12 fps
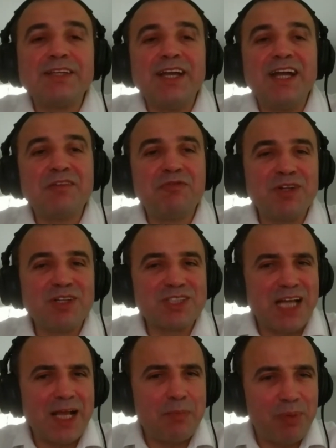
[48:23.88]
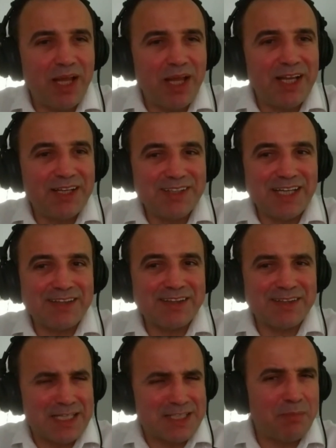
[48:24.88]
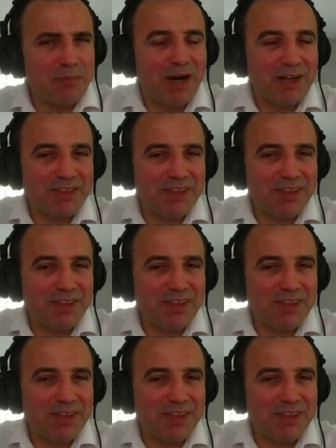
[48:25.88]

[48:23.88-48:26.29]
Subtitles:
It feels like play. That's the part.